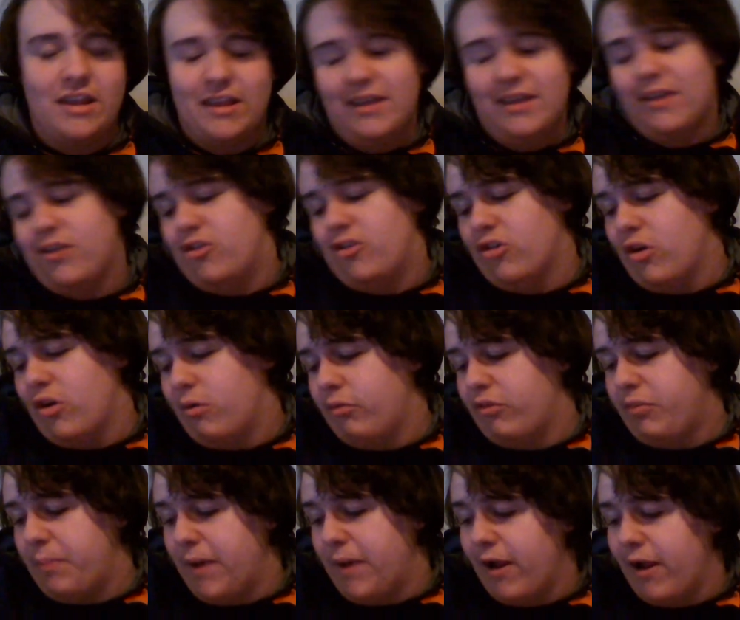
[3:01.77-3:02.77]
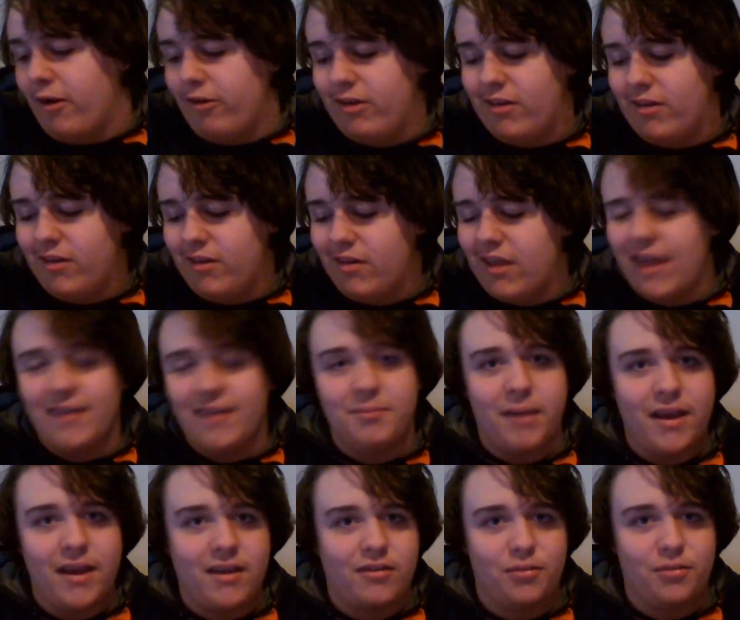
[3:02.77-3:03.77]
Jones Bear, and
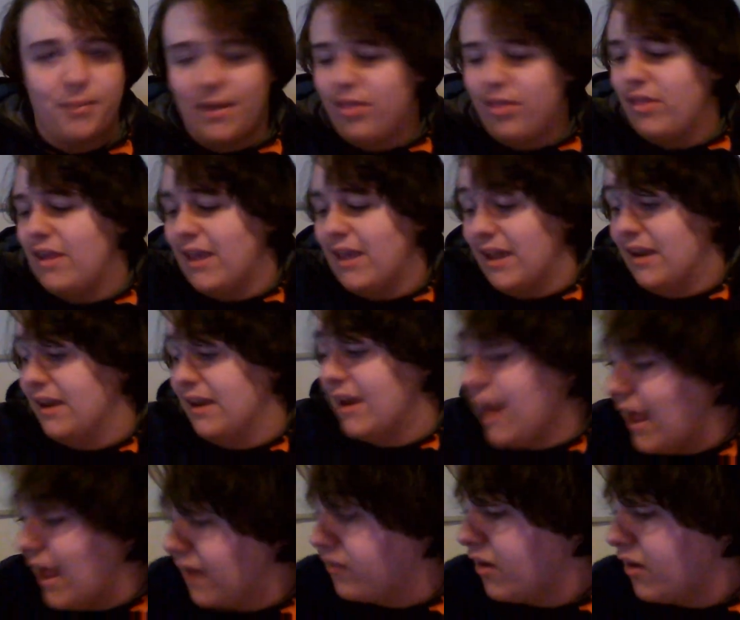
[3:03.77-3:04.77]
Mike Smith in net.